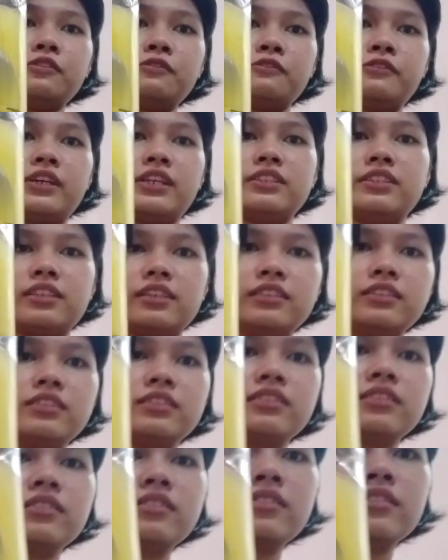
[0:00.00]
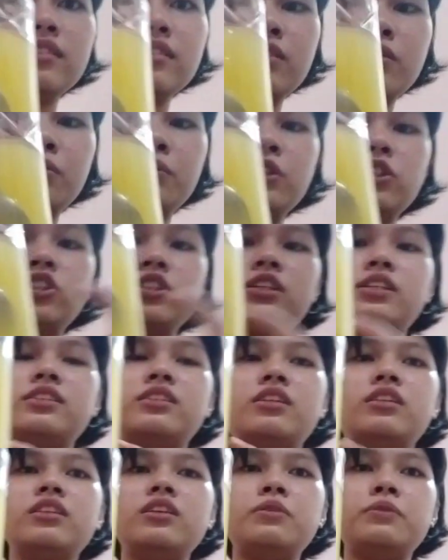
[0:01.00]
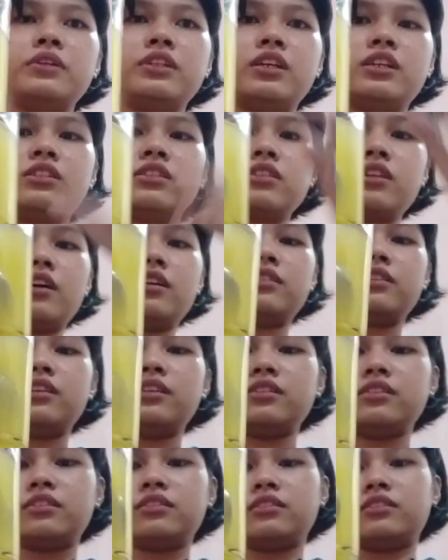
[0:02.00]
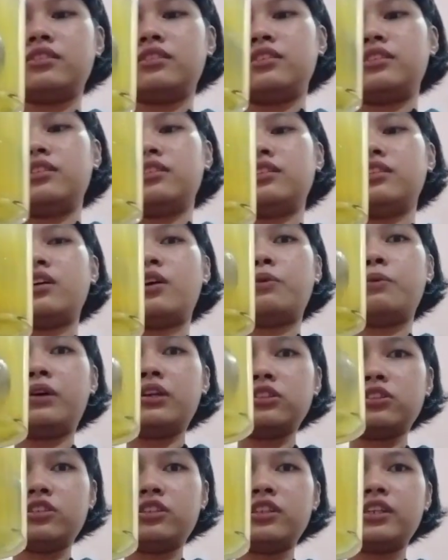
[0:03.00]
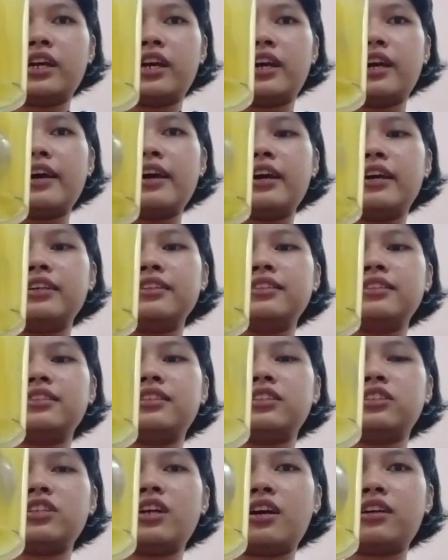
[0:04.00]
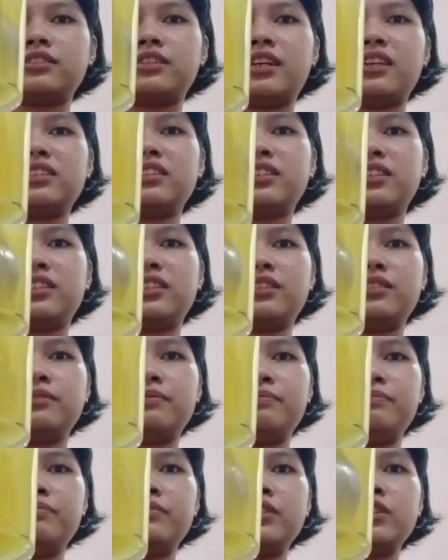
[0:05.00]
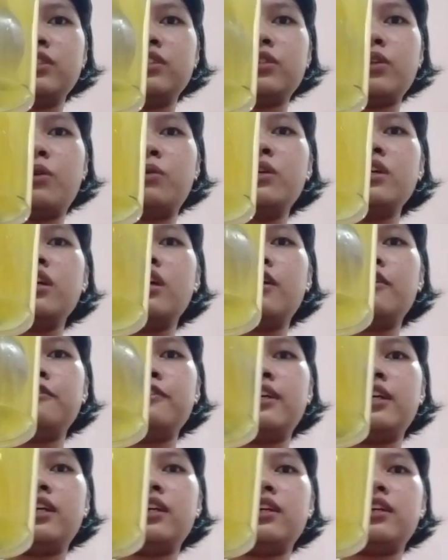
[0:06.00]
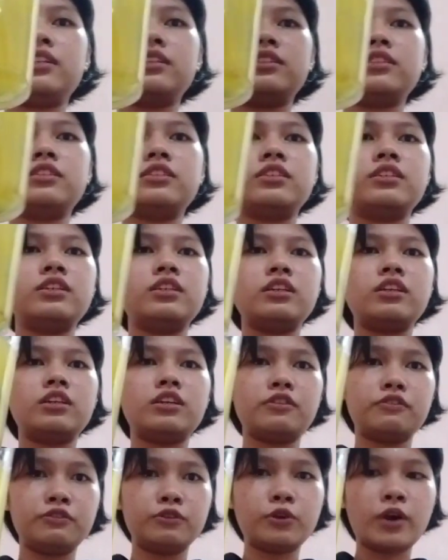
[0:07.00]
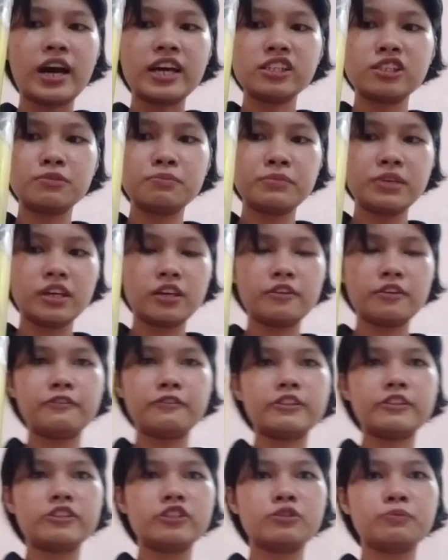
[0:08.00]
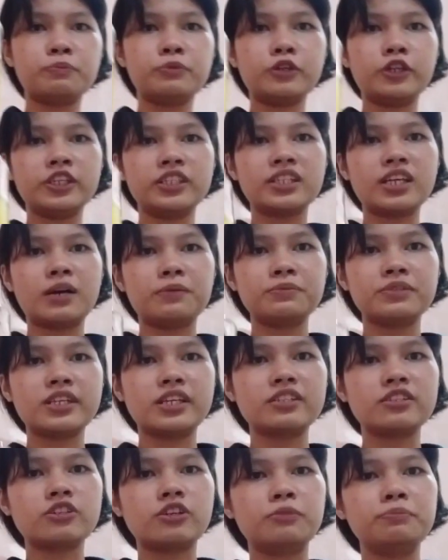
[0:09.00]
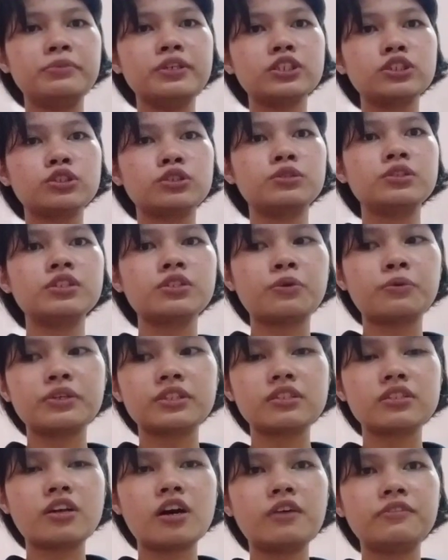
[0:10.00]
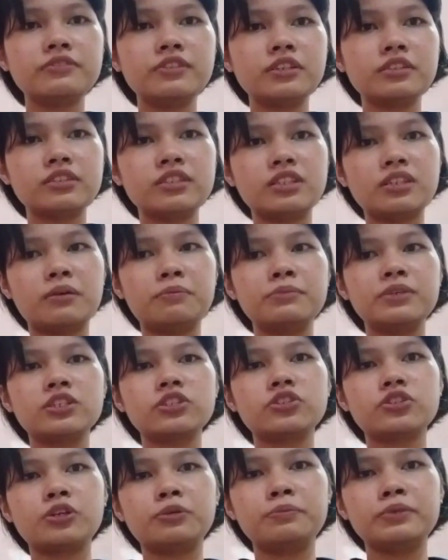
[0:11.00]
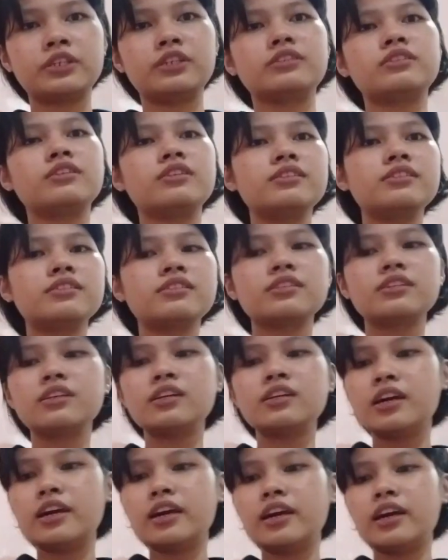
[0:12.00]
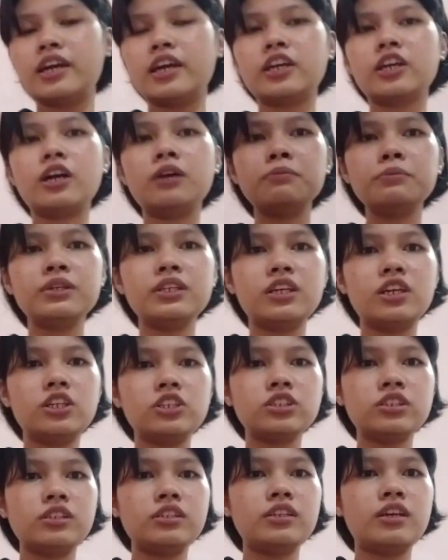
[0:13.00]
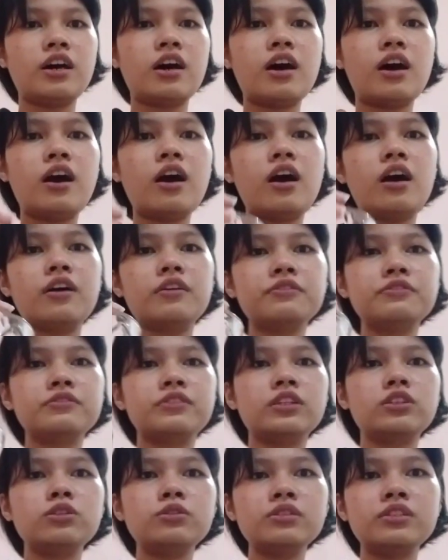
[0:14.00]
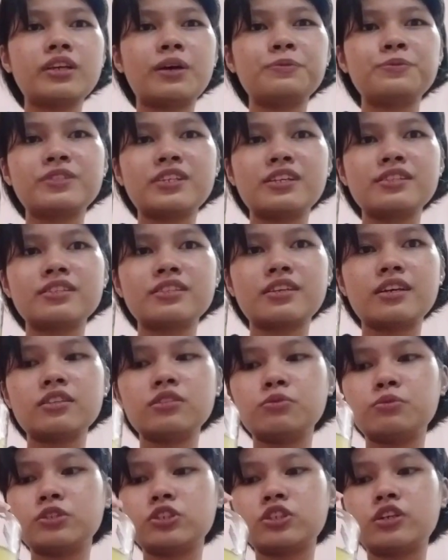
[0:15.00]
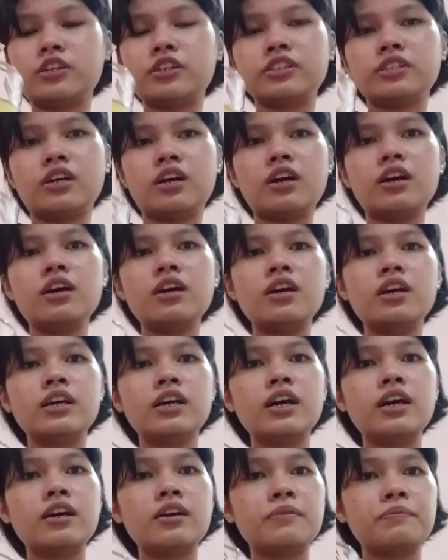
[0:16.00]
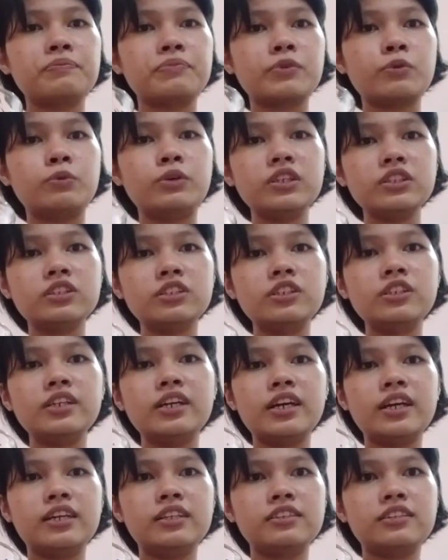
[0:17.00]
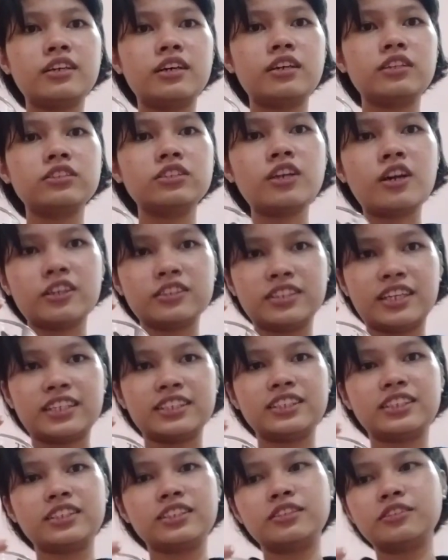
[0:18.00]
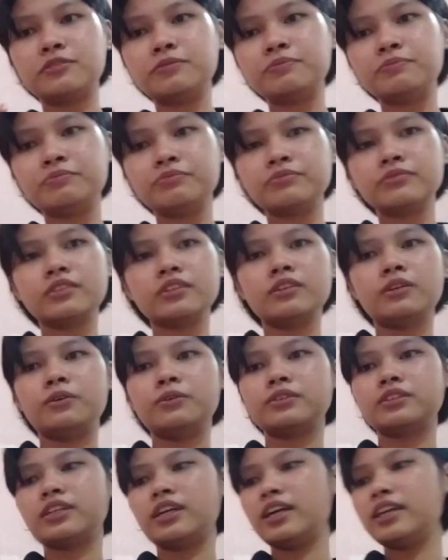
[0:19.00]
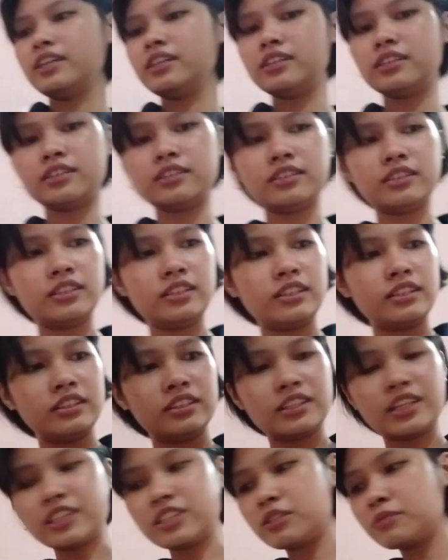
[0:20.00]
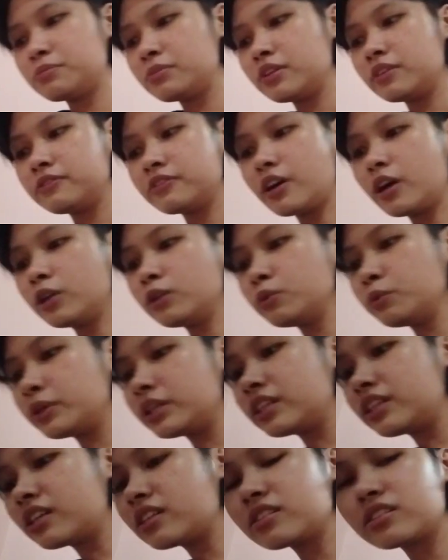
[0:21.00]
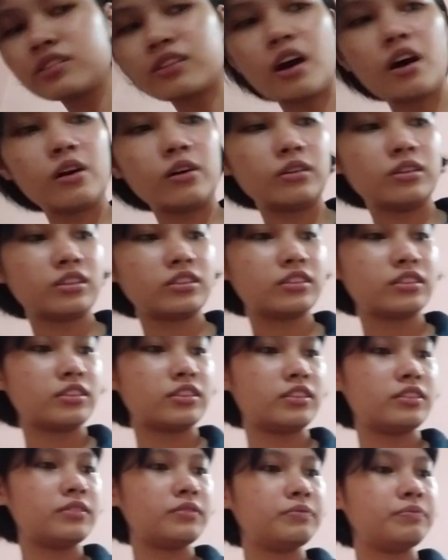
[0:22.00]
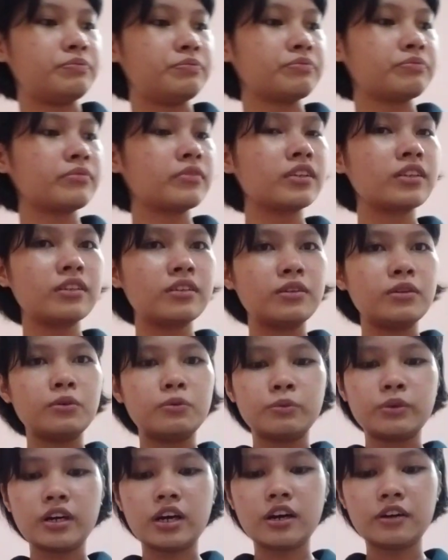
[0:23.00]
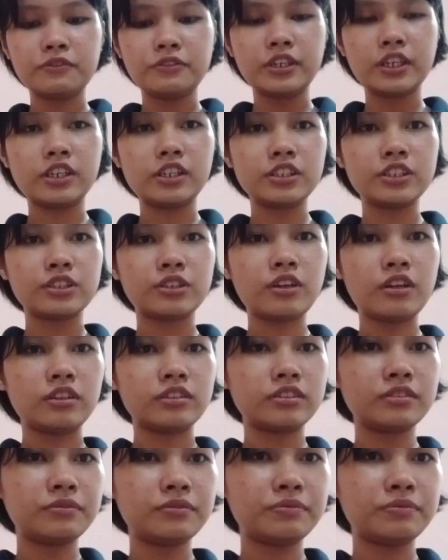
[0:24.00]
phases, which is the liquid and solid, the water, and the chalk dust. So if you ask me if it's pure substance or mixture, so it's obviously a mixture because it's a combination of the two substances, which are the water and the chalk dust. Okay, let's move on with the salt. We have here salt.